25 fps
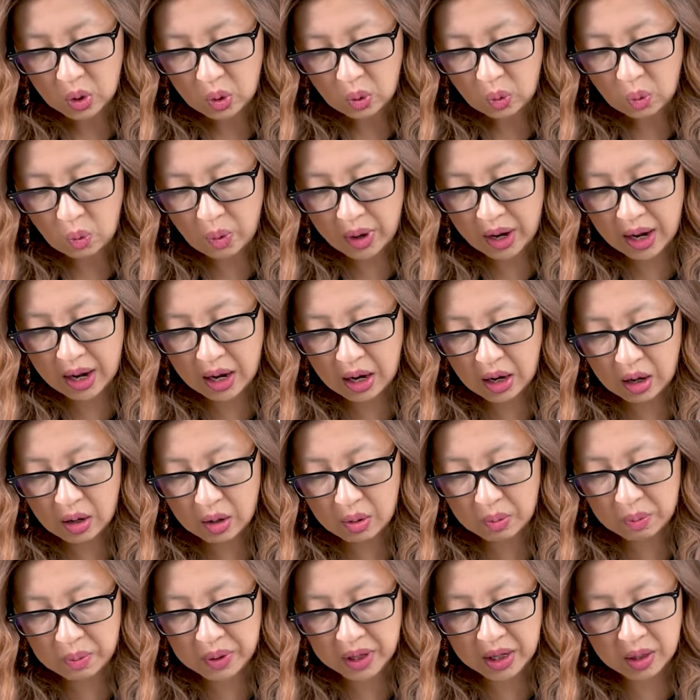
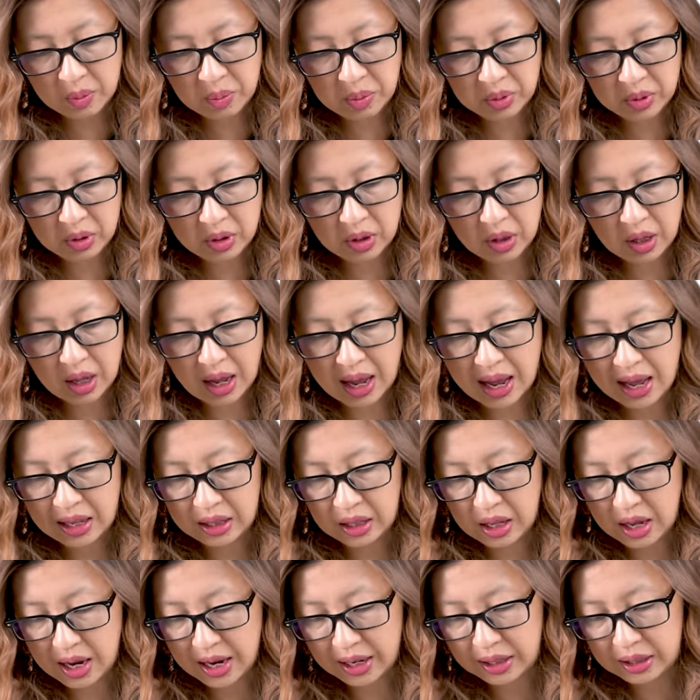where people are
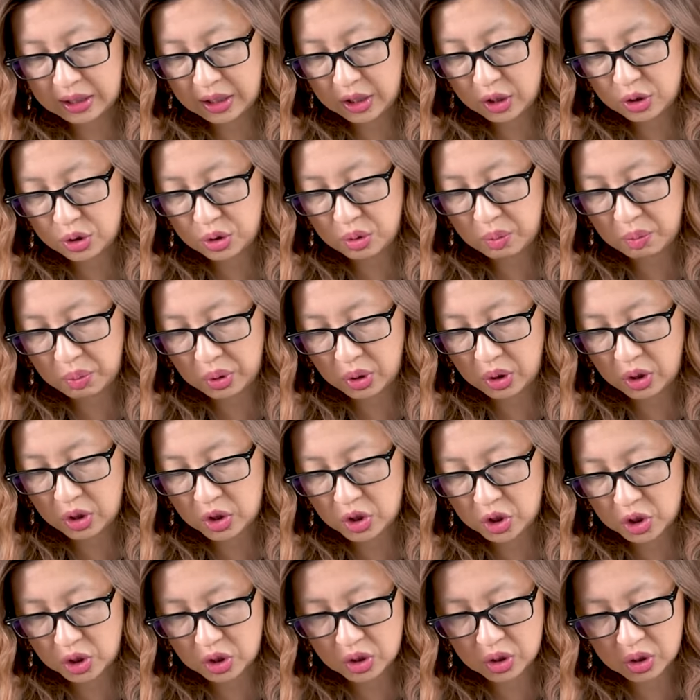likely to
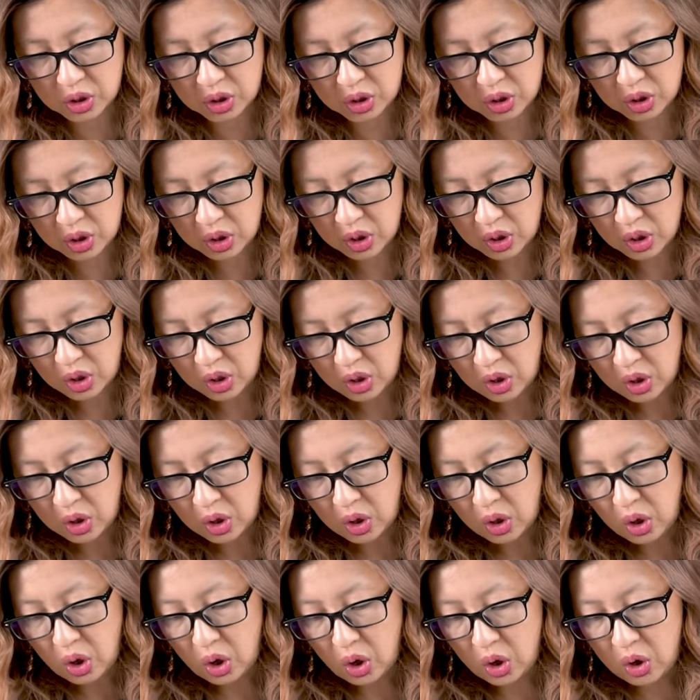purchase
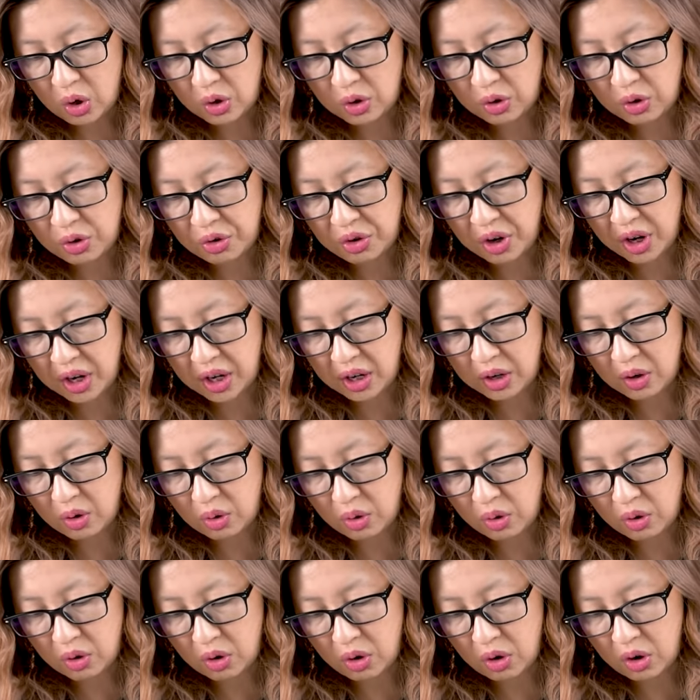on credit
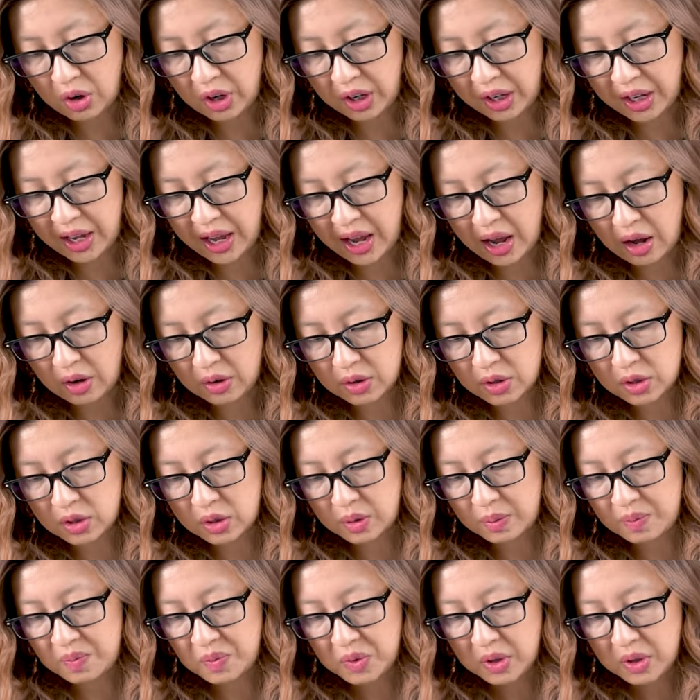or on account?